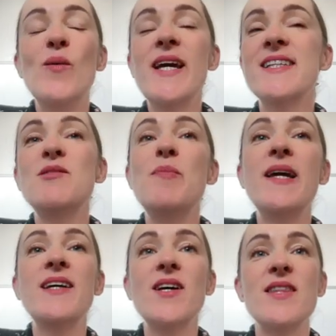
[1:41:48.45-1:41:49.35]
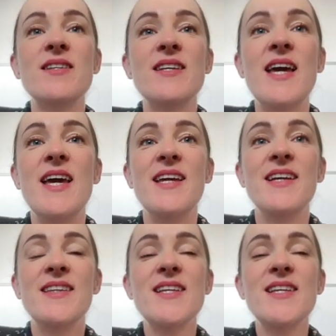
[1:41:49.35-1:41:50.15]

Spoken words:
We can speak another day.